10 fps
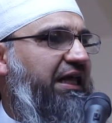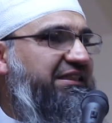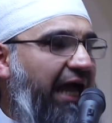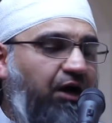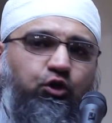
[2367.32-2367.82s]

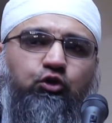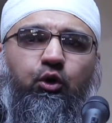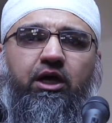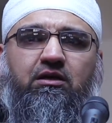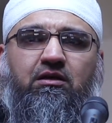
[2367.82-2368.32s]
That's how you do
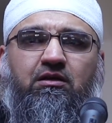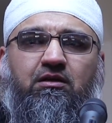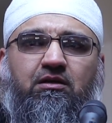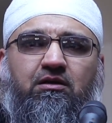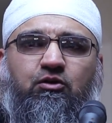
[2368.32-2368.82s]
it.
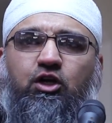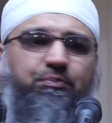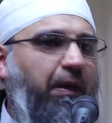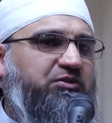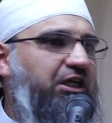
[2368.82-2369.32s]
Not as
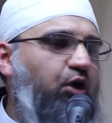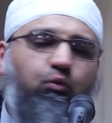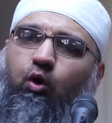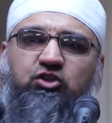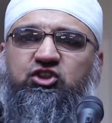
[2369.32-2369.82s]
people say,
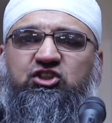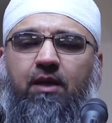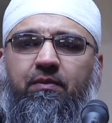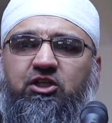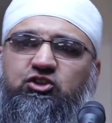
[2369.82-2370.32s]
don't watch these
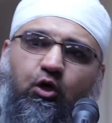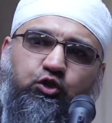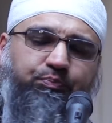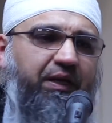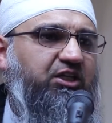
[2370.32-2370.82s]
images, don't
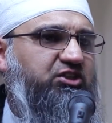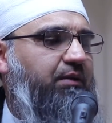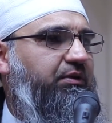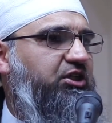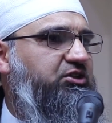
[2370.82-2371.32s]
spread these
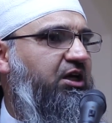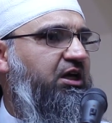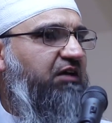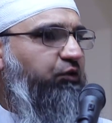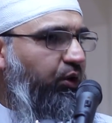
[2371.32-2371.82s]
images.
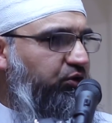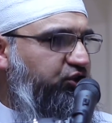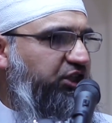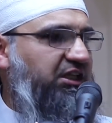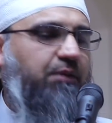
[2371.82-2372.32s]
If you want to
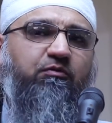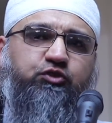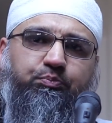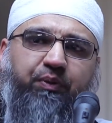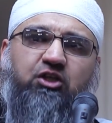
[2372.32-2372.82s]
shut them off,
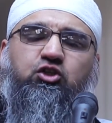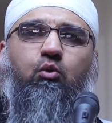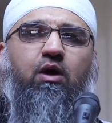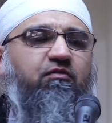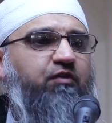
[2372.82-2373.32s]
spread your
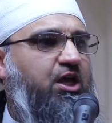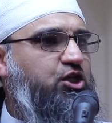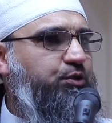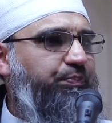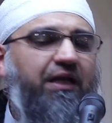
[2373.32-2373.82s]
wealth.
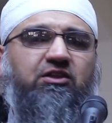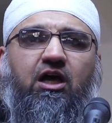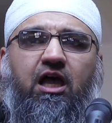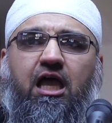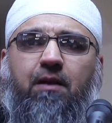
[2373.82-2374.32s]
Spread the
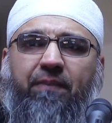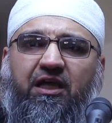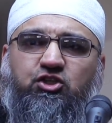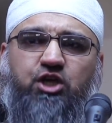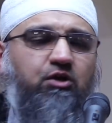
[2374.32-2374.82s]
khair.
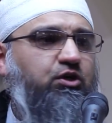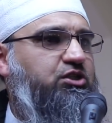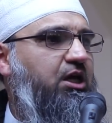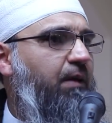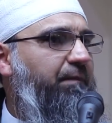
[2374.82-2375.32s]
Be generous.
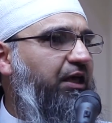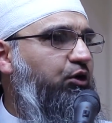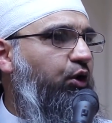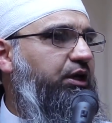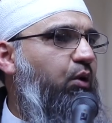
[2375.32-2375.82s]
Be
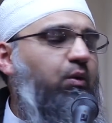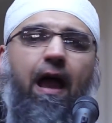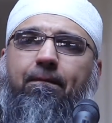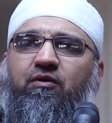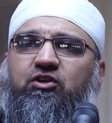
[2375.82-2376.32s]
good. And what will
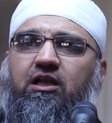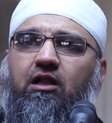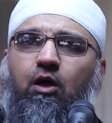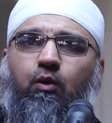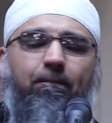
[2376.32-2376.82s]
happen in return?
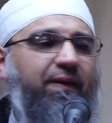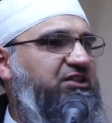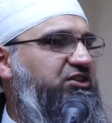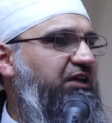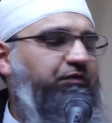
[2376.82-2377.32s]
Allah will
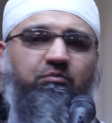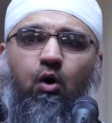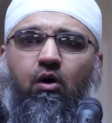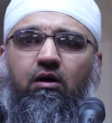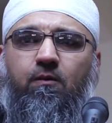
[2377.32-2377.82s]
bless even
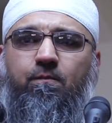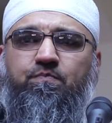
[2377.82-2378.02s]
more.